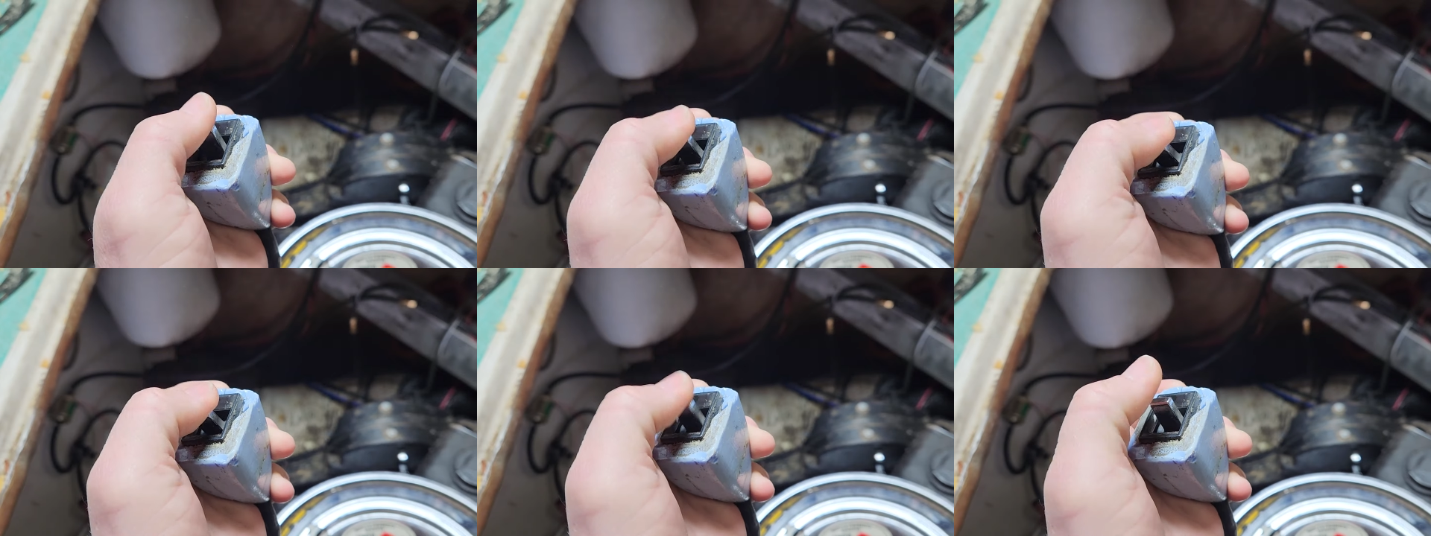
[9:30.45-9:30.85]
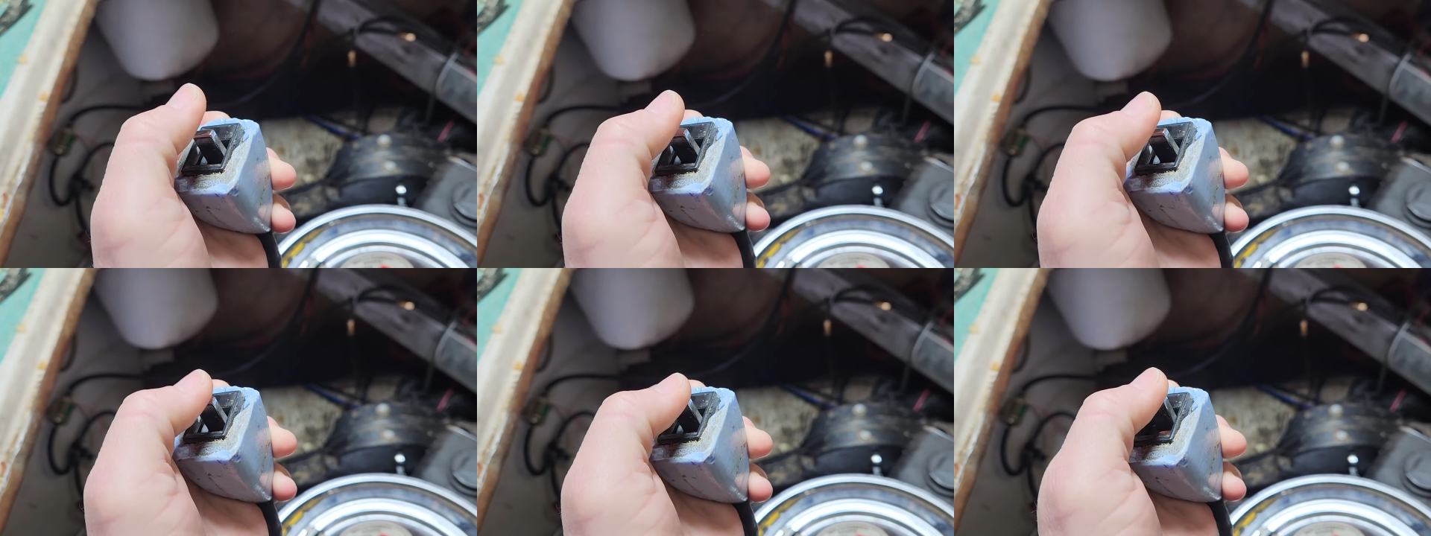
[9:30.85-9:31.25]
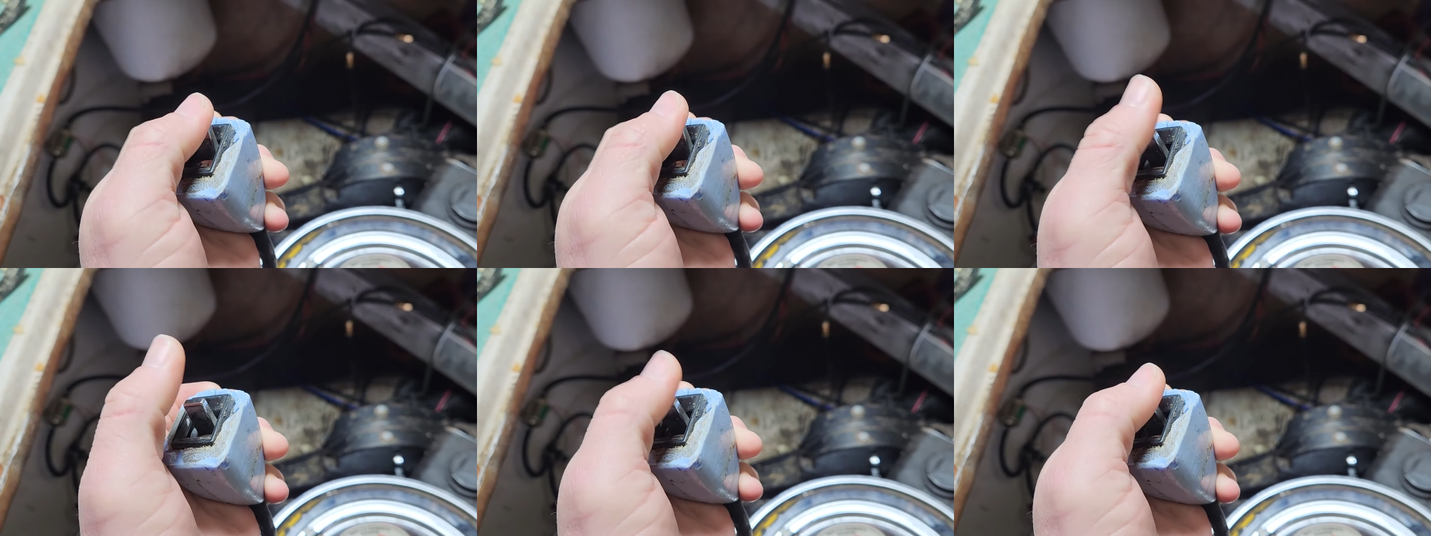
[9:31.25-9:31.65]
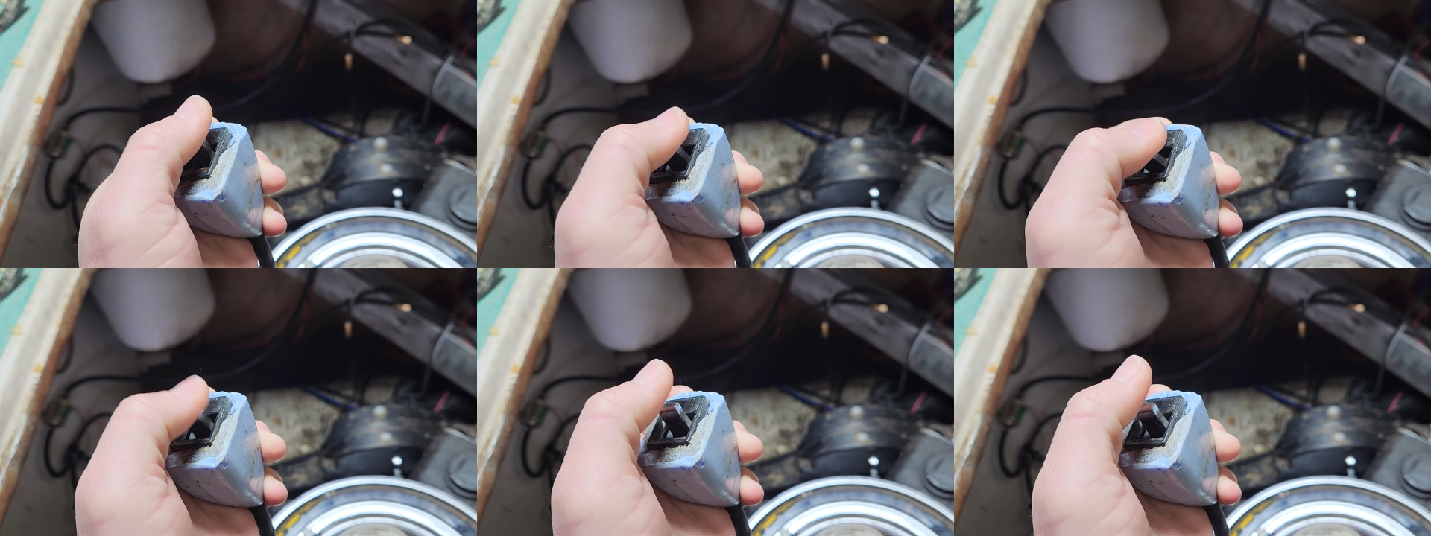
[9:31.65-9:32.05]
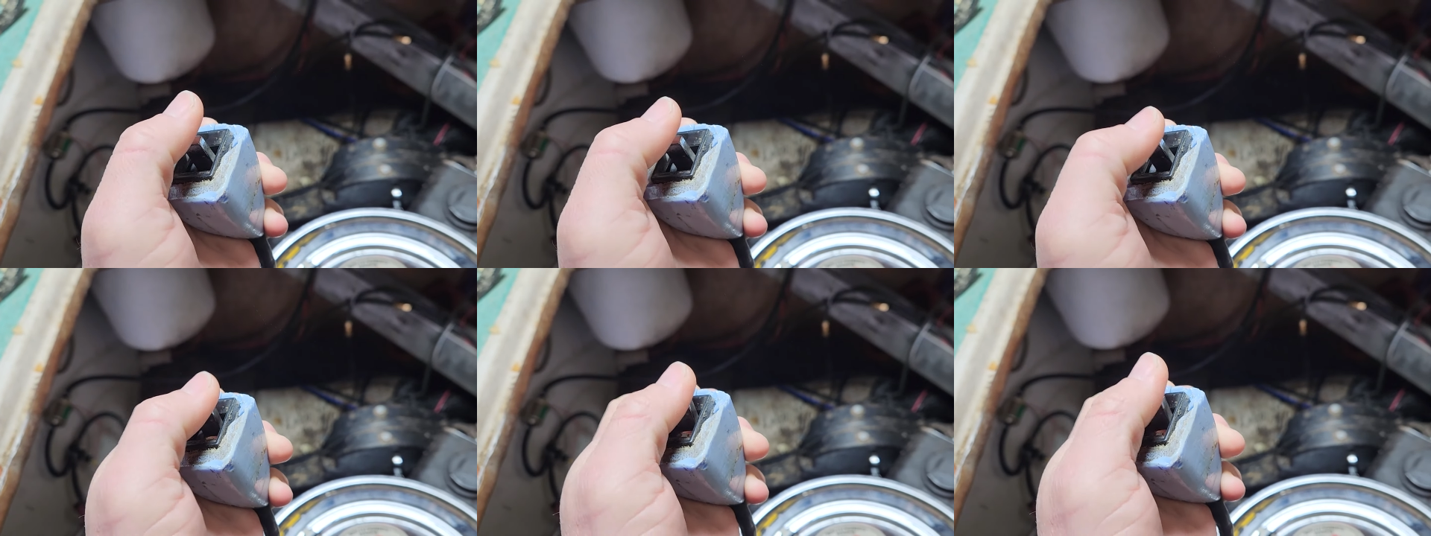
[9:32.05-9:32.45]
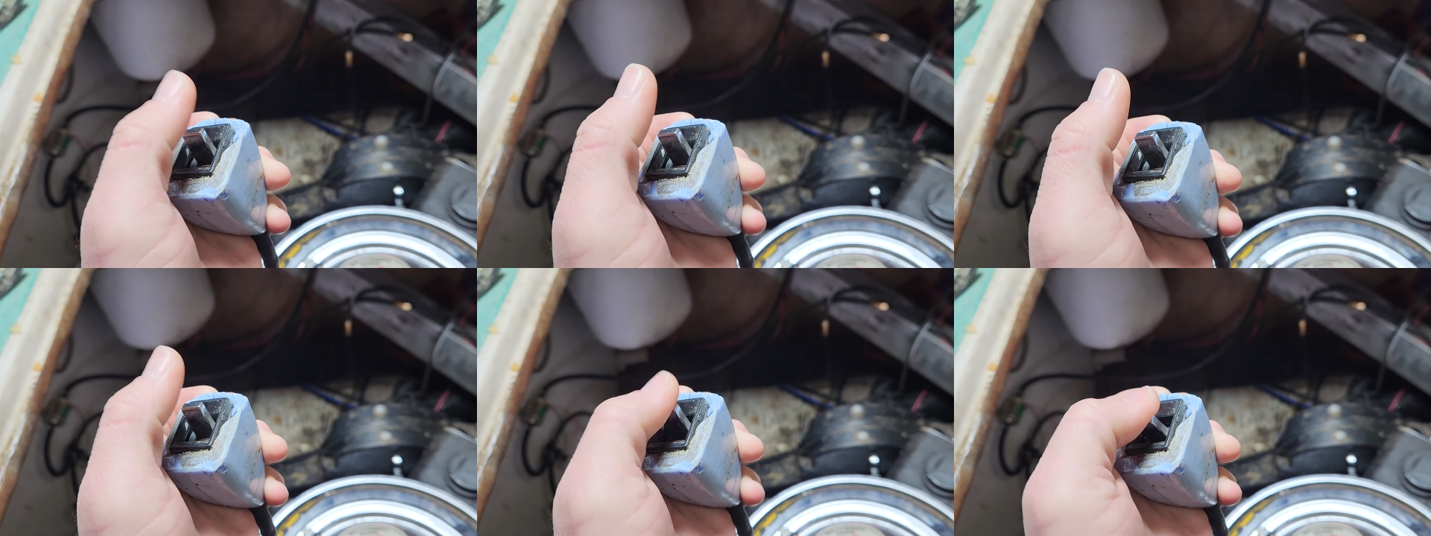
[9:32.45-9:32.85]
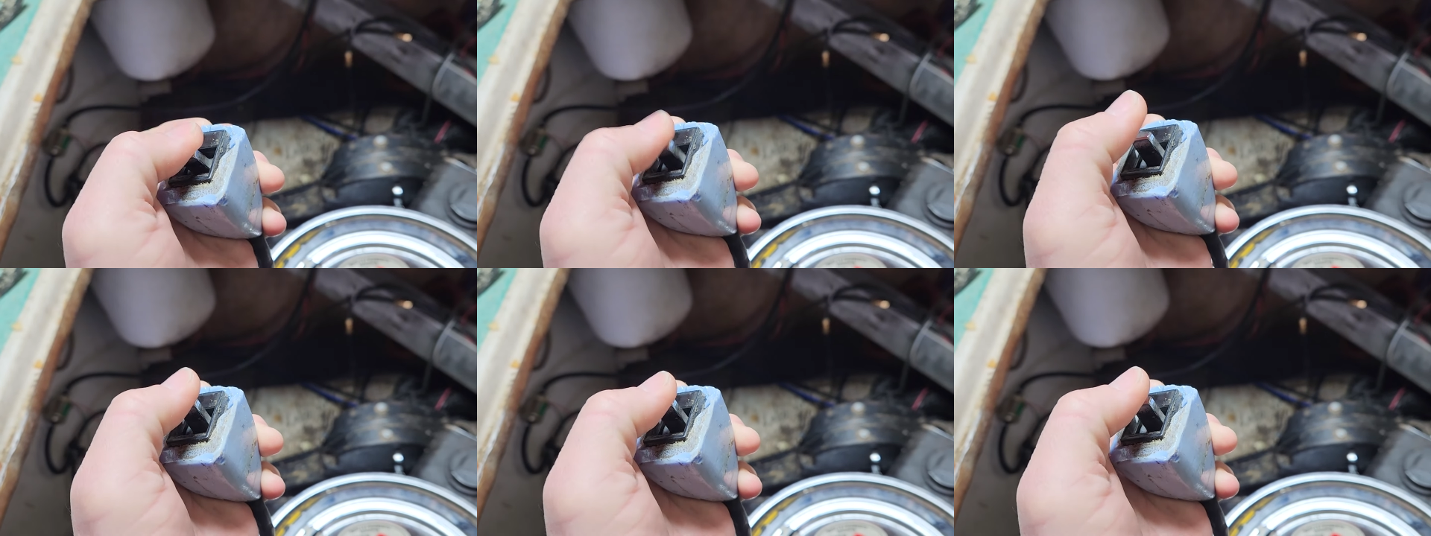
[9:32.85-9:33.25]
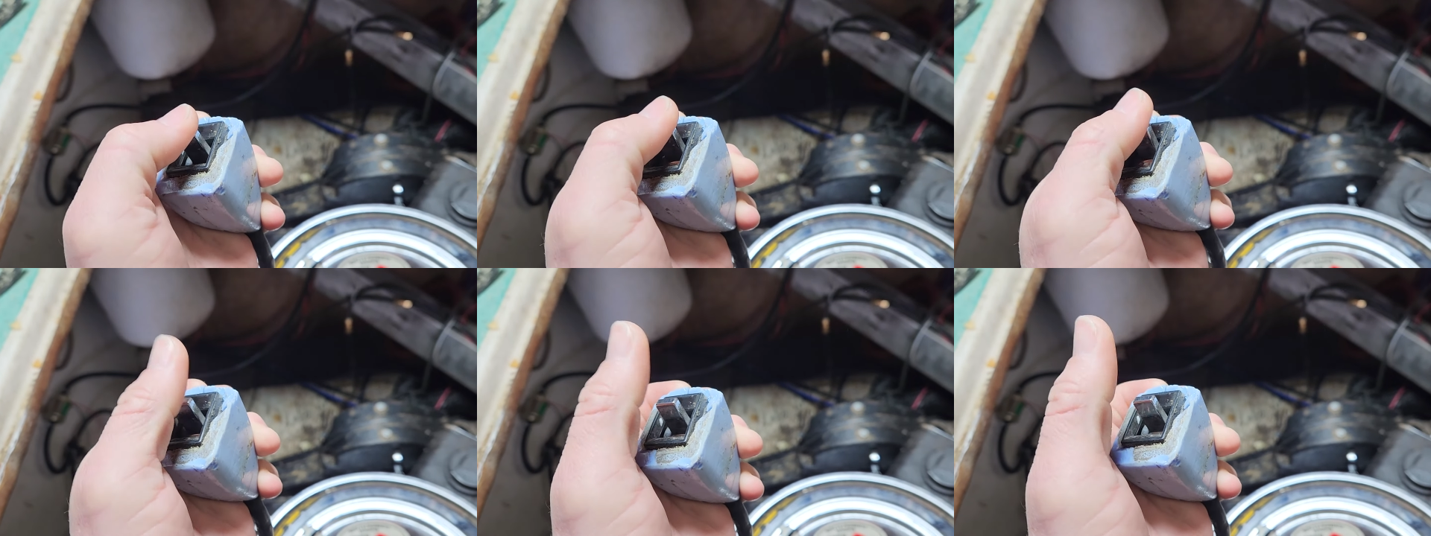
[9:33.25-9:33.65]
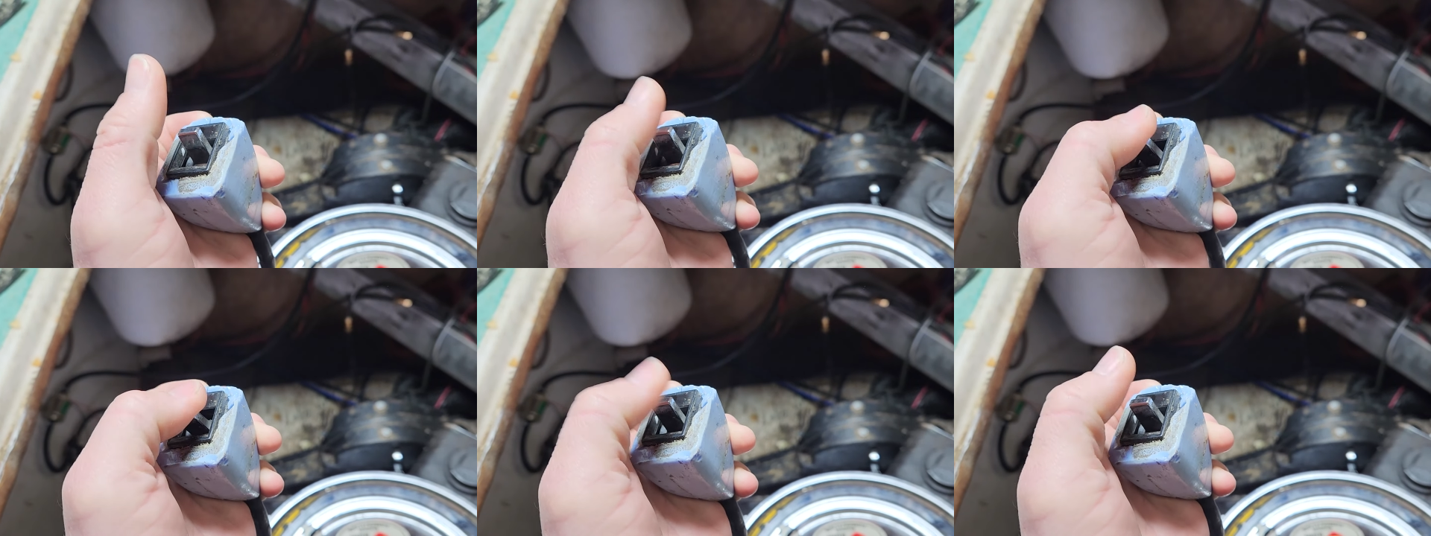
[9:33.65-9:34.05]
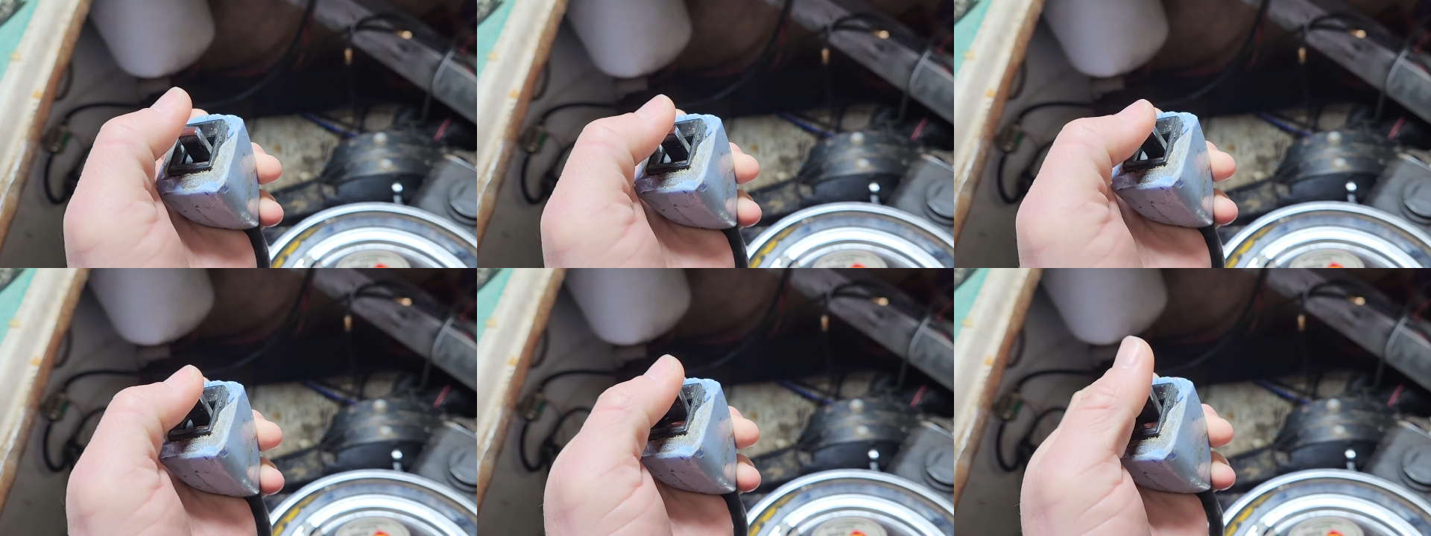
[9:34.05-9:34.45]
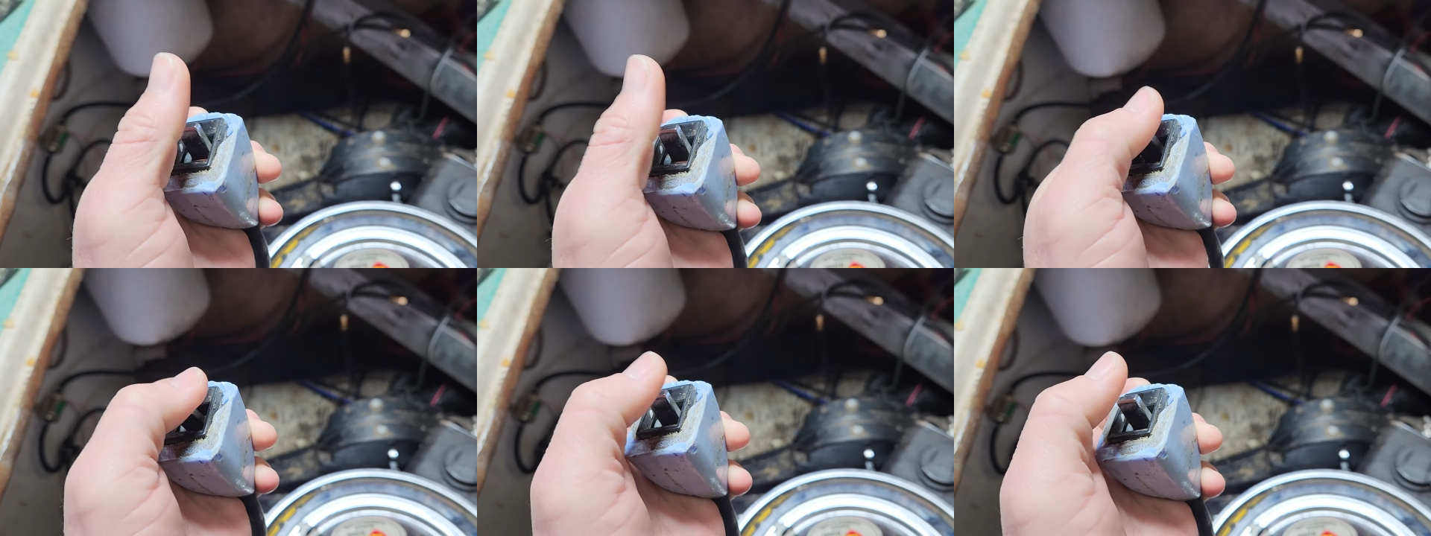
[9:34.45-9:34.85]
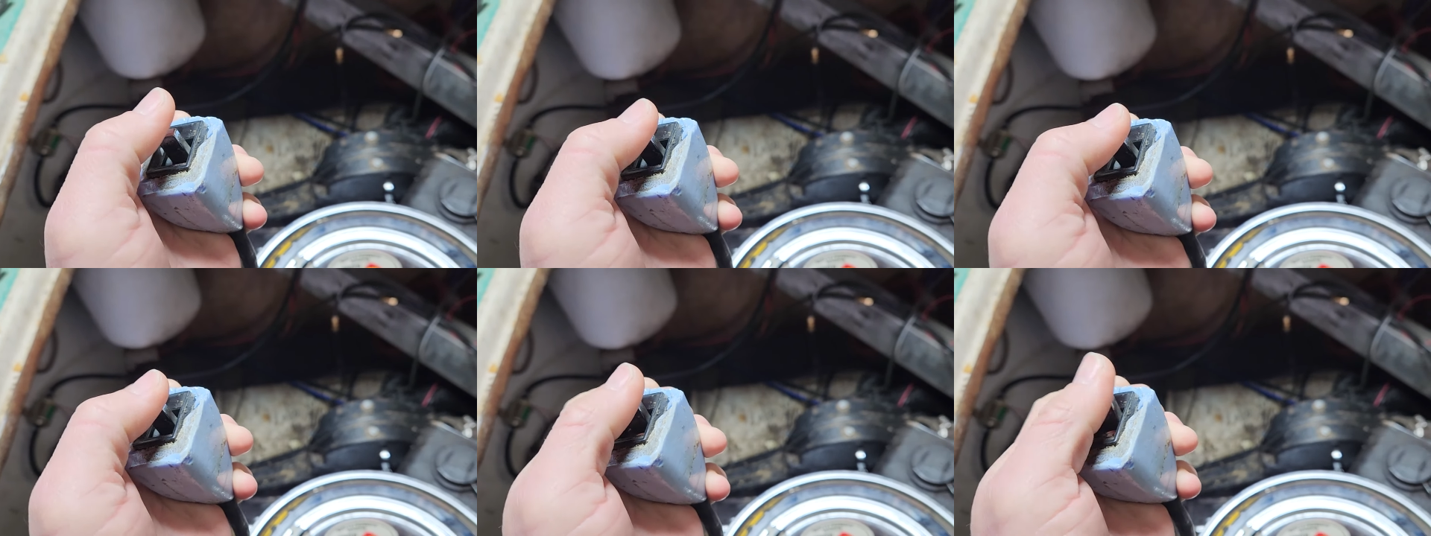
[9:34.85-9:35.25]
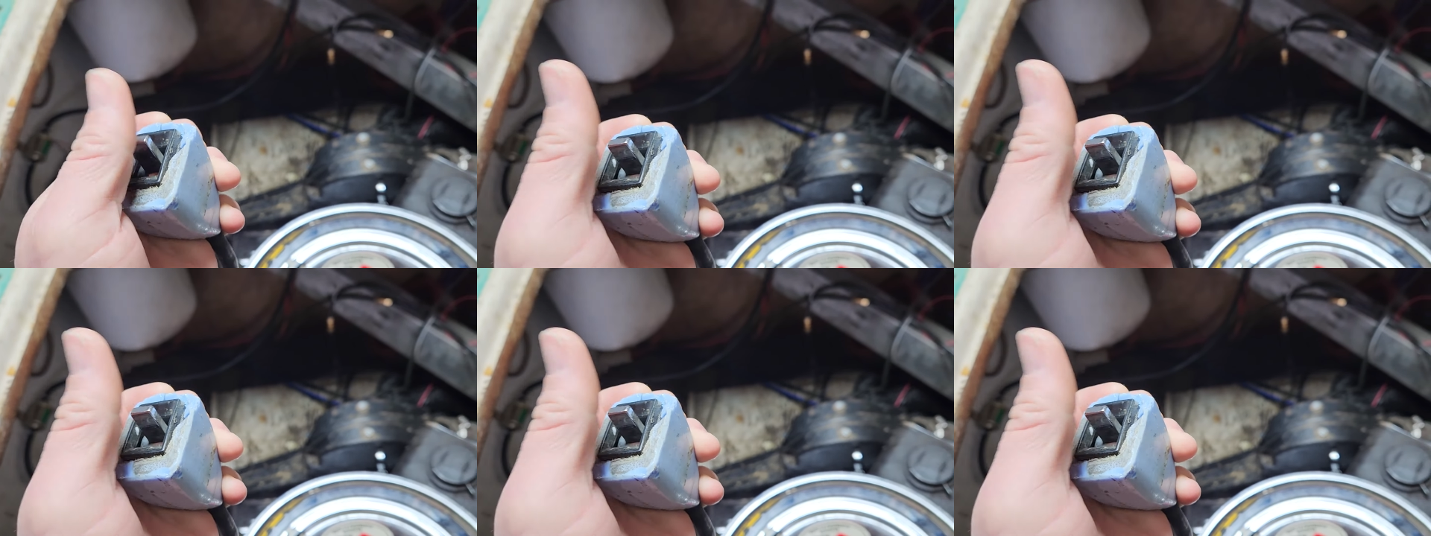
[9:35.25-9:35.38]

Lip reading: Nobody's mouth can be seen.